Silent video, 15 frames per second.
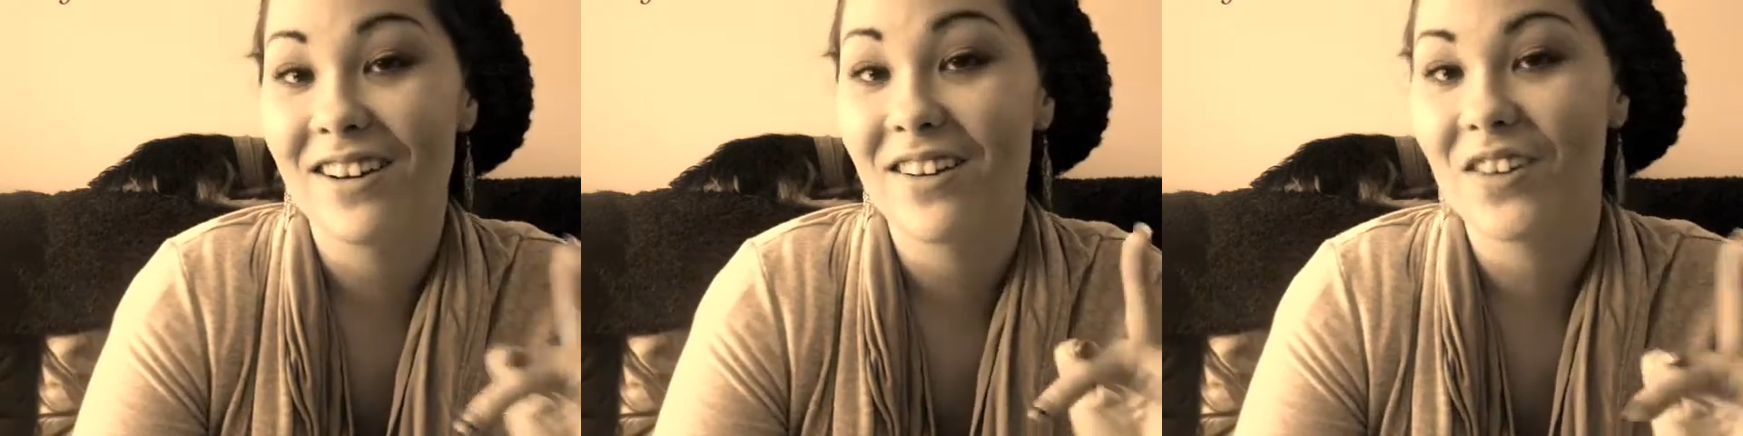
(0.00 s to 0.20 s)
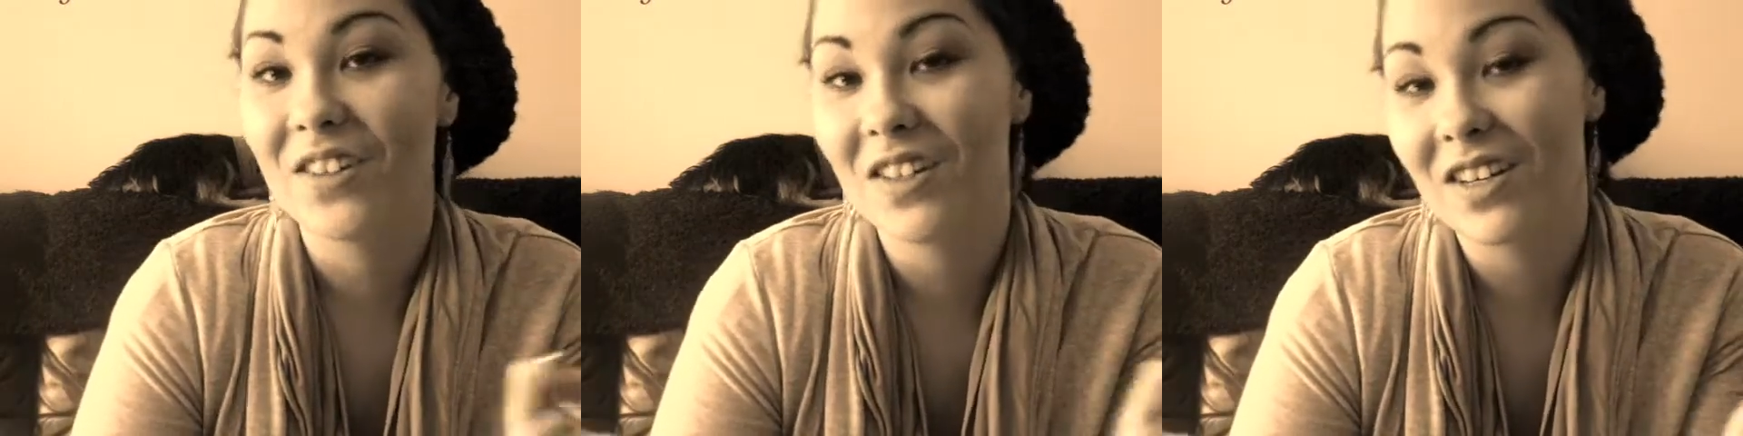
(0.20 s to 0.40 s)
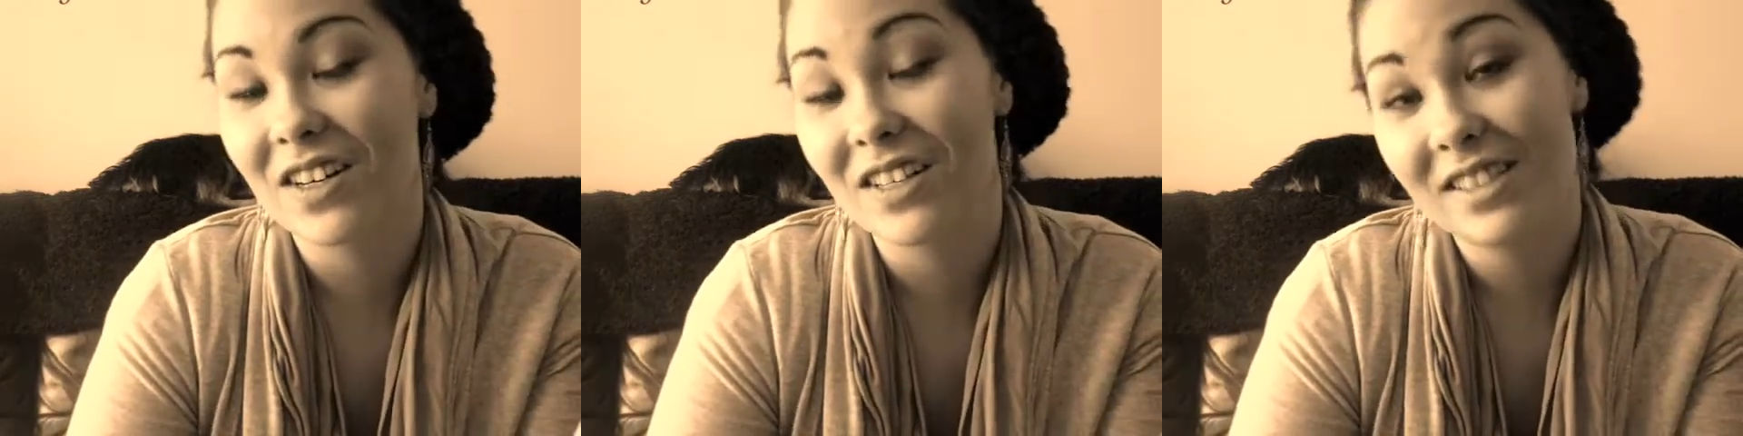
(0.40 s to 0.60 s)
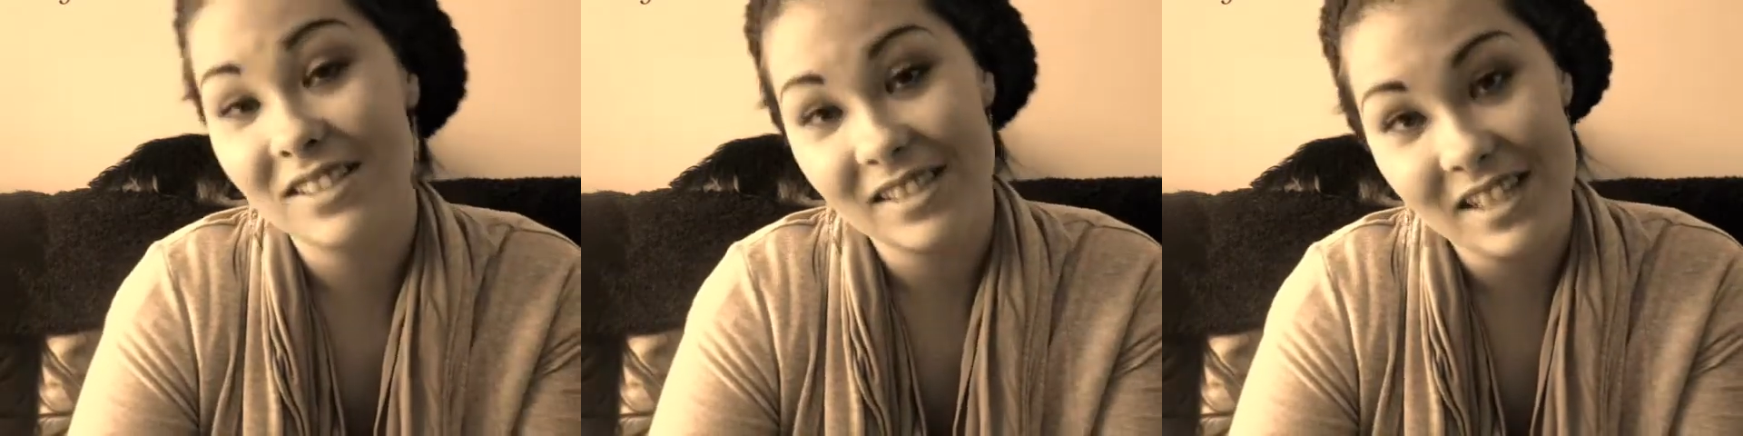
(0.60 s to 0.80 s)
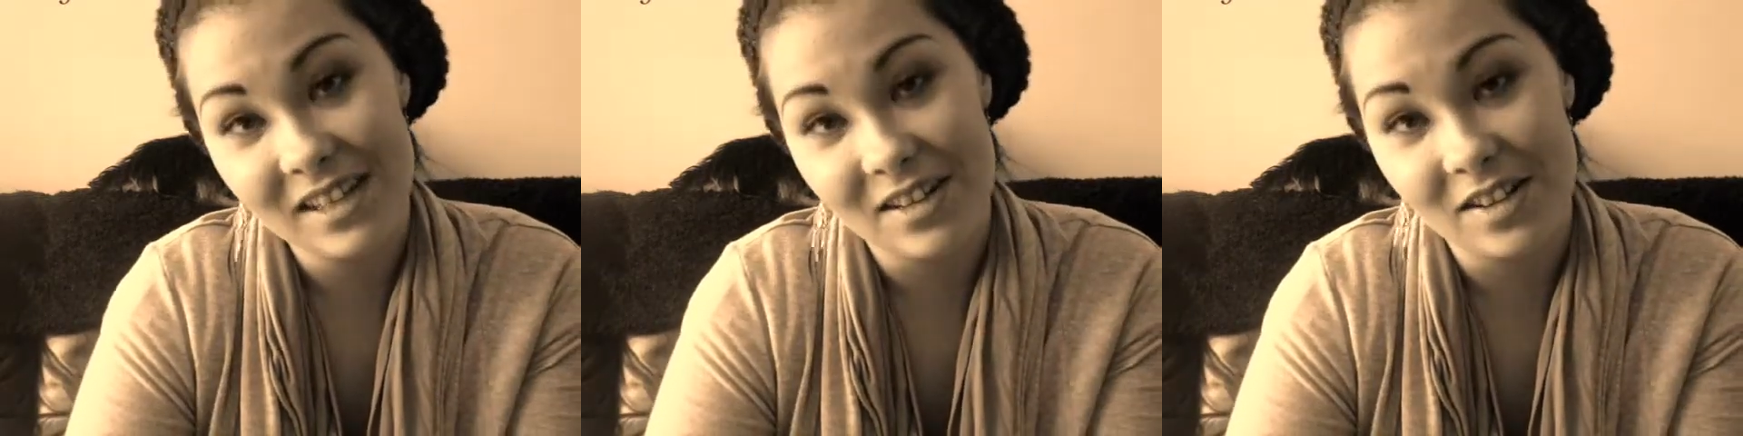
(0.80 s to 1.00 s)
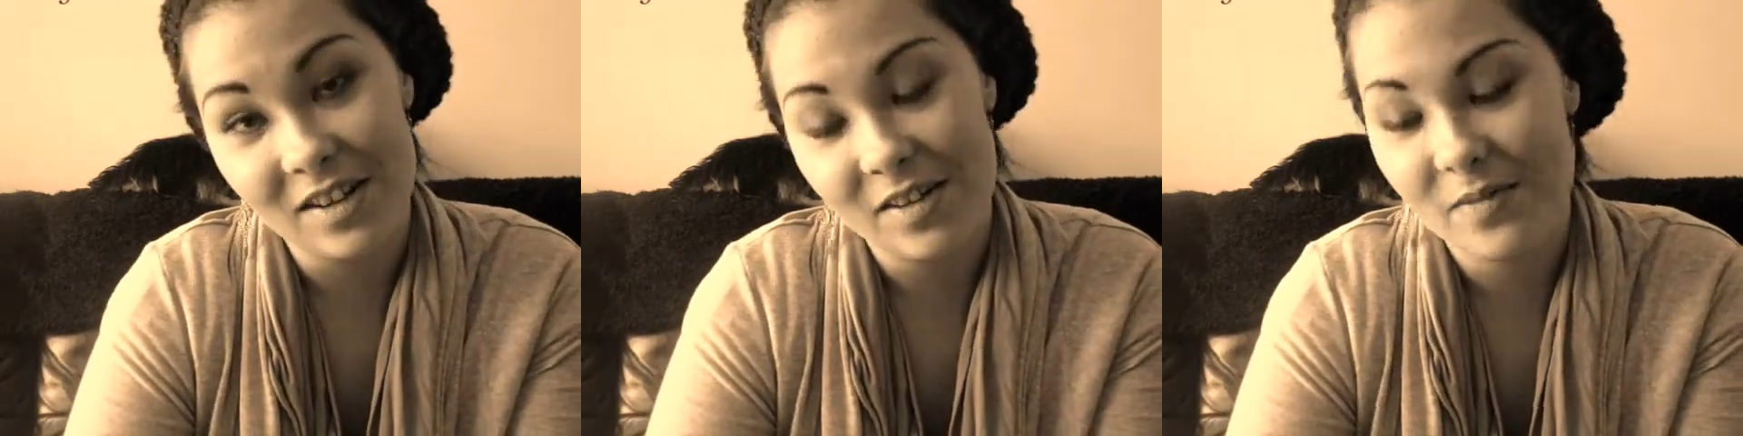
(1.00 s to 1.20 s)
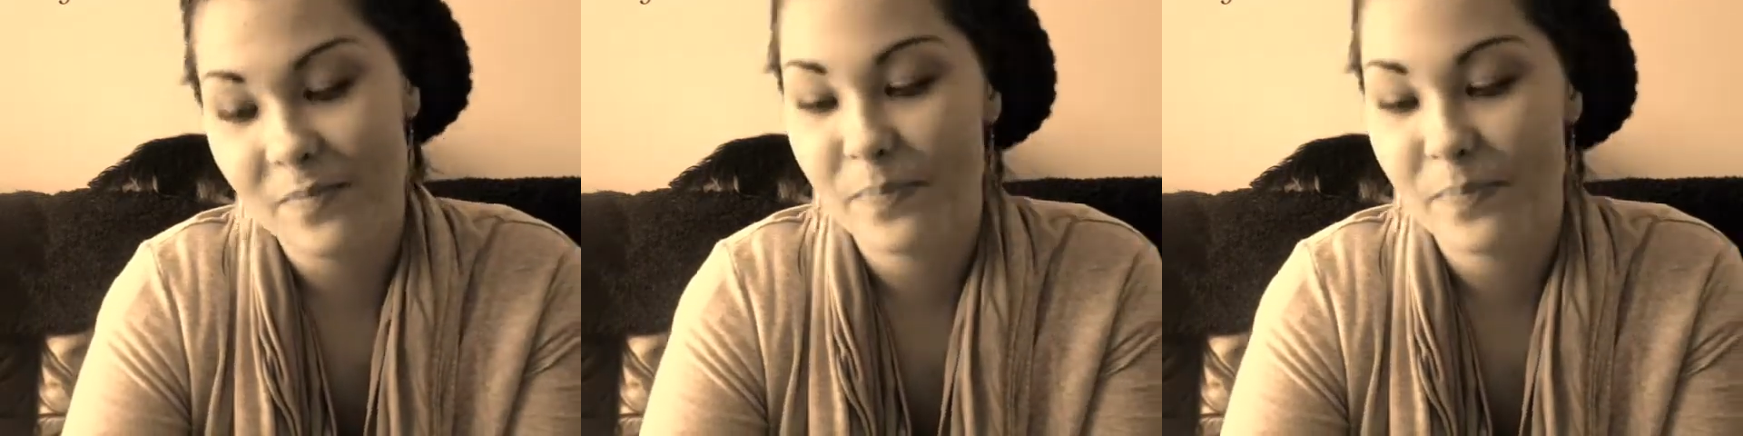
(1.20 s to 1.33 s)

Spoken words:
or single?